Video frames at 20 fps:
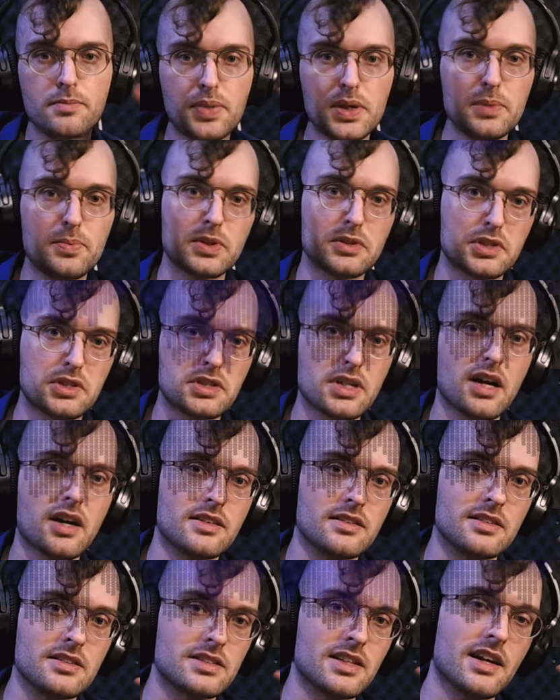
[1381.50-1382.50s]
people shot
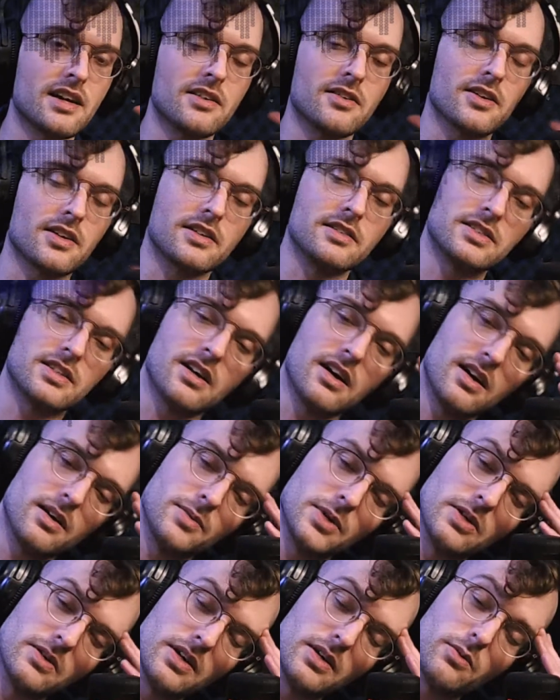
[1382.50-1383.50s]
at this anarchist
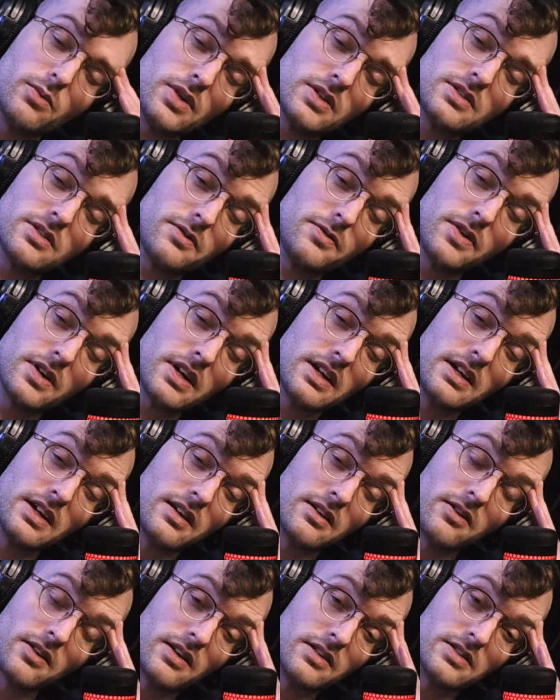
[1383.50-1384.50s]
commune. It wasn't a fucking
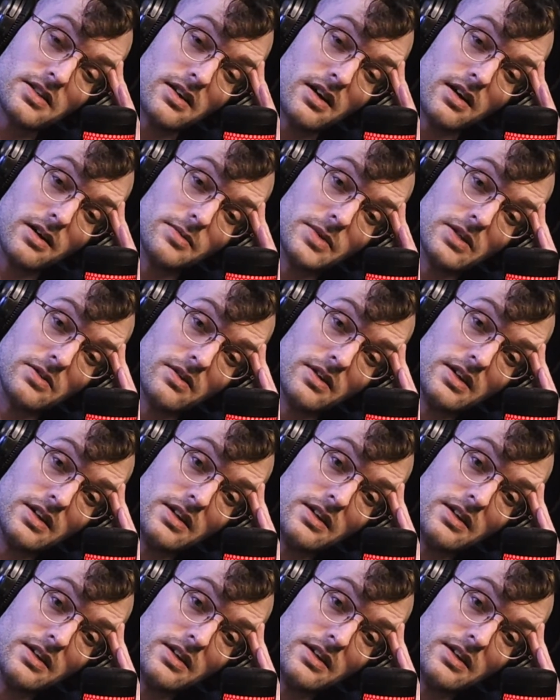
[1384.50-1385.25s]
anarchist commune.